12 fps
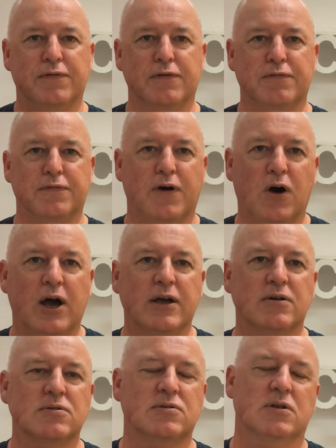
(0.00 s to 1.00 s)

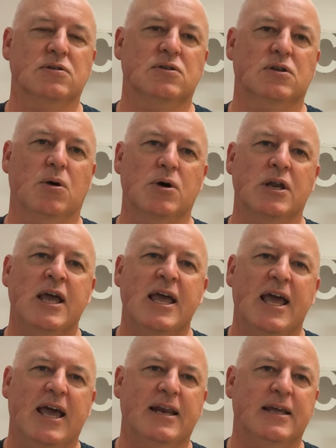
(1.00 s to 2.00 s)
files and so on,
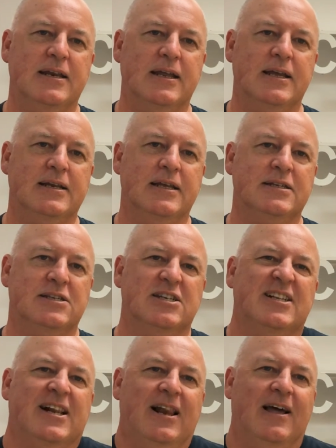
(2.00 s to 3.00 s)
and it's
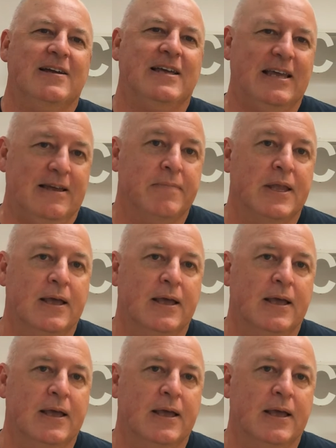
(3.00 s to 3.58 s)
just clunky.